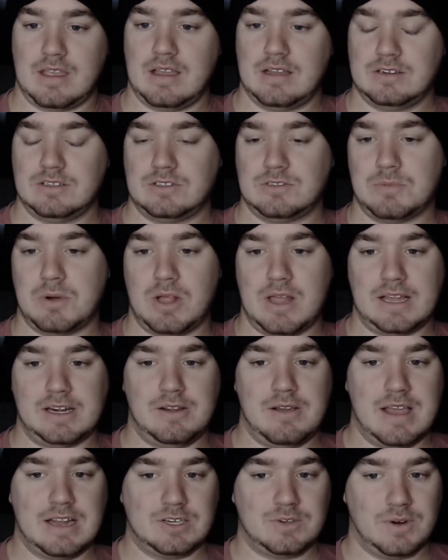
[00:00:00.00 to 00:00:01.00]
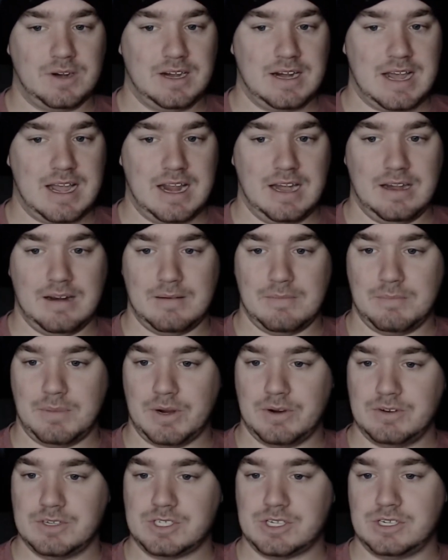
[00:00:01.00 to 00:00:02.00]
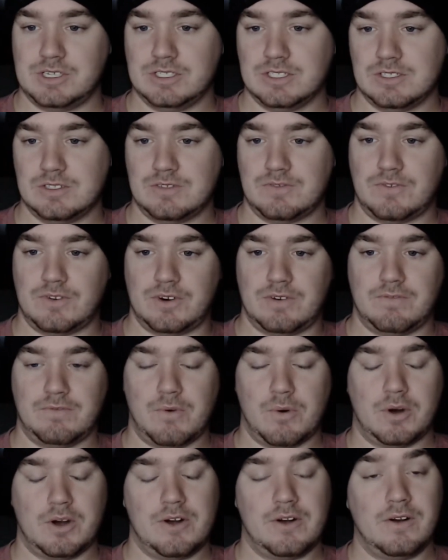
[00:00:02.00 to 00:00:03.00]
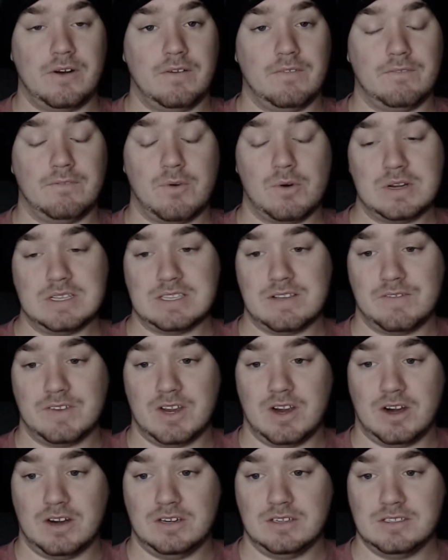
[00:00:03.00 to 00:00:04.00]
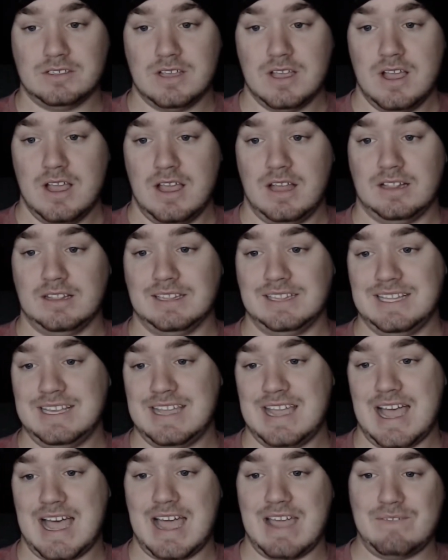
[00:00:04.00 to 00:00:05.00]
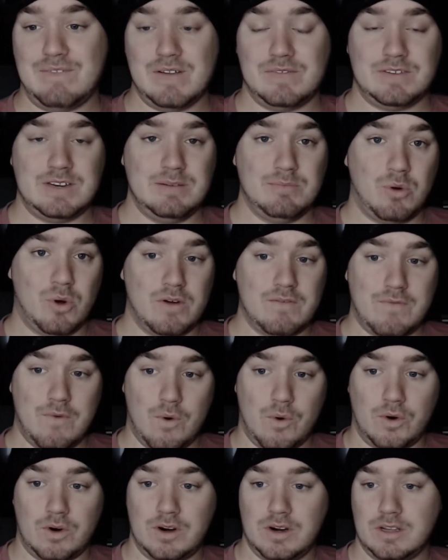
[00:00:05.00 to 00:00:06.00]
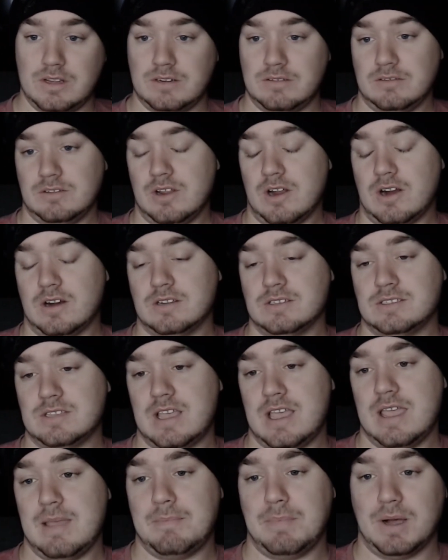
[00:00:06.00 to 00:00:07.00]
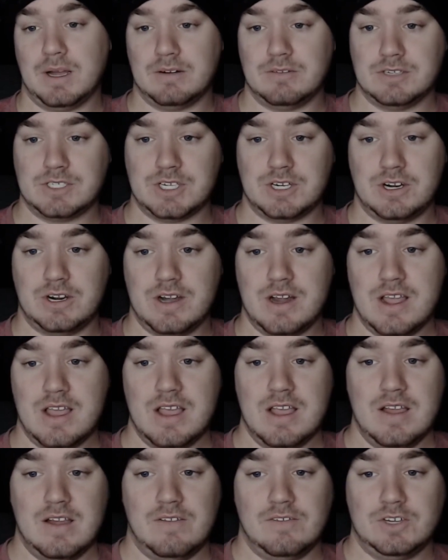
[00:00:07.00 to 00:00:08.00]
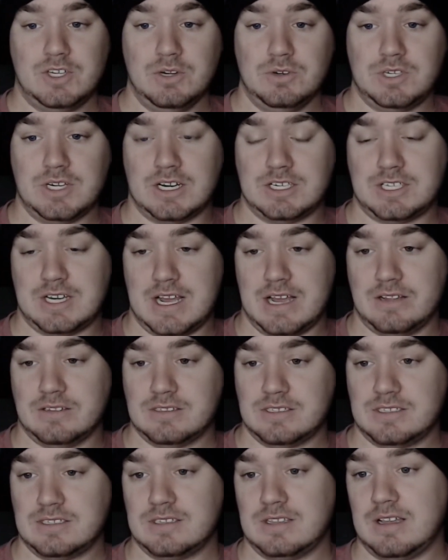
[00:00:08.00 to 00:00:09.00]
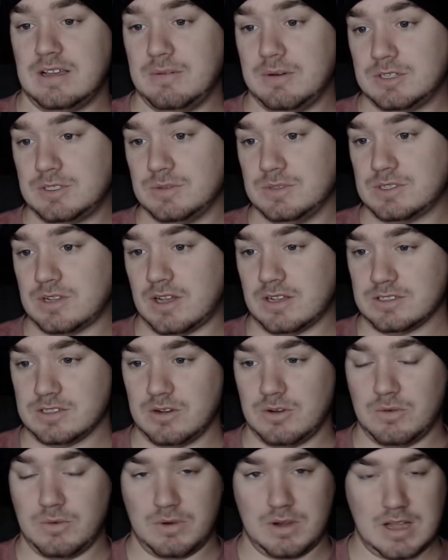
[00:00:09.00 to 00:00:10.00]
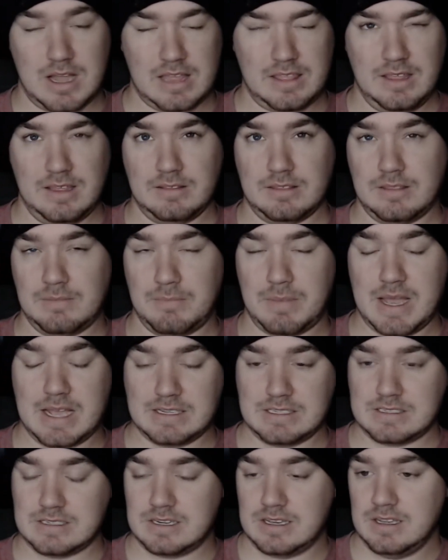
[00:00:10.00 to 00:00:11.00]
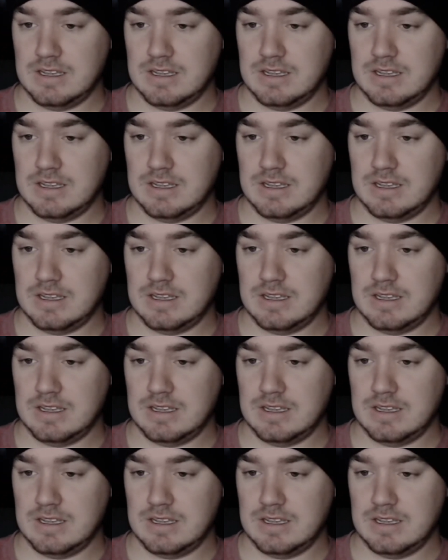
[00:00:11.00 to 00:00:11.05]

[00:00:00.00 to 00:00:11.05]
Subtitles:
Jamal Agnew had 29 punt returns for 447 yards. The league high 15.4 yards a punt return. 2 touchdowns, which was also, I think, the best.